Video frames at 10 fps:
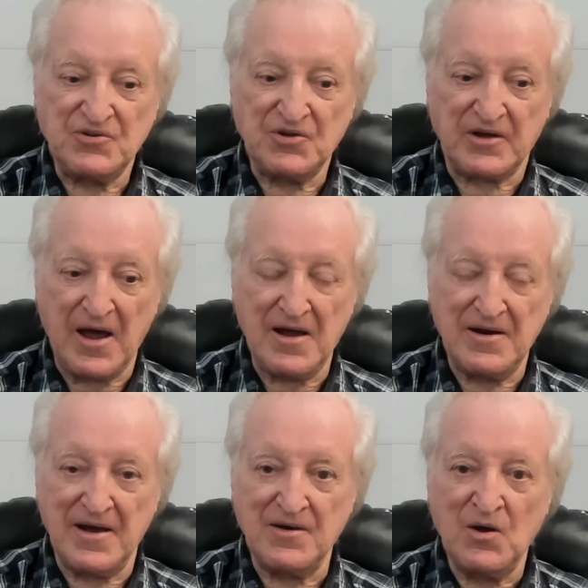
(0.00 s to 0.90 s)
to
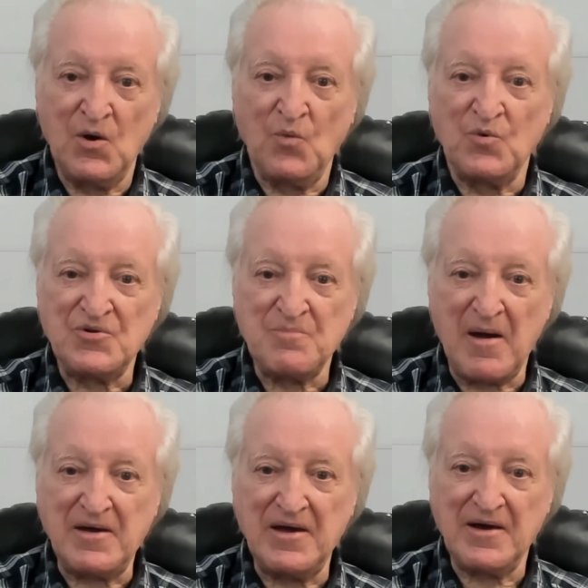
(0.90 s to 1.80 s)
K&N was
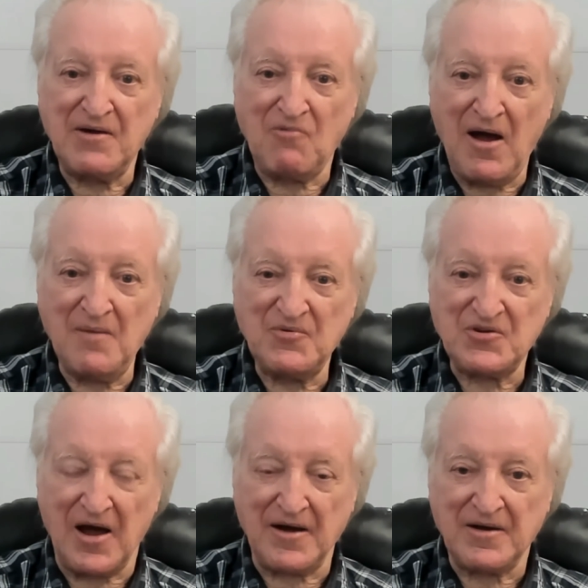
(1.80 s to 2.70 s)
making a ram
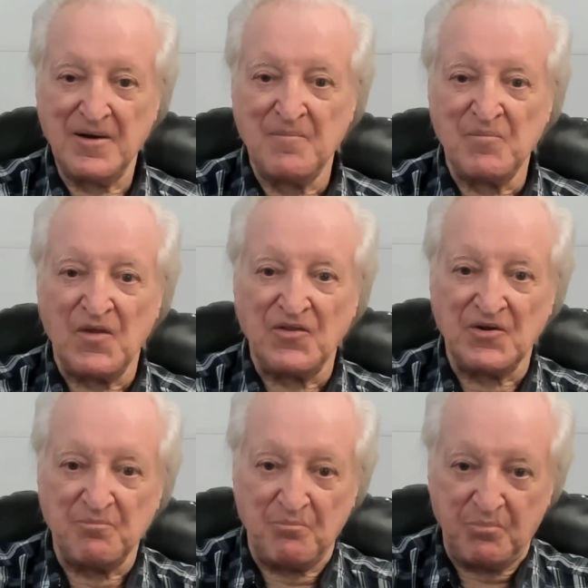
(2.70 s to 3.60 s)
stack
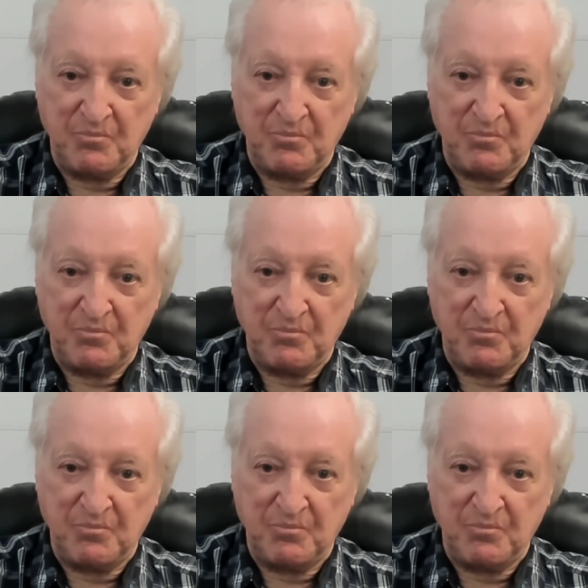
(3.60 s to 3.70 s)
that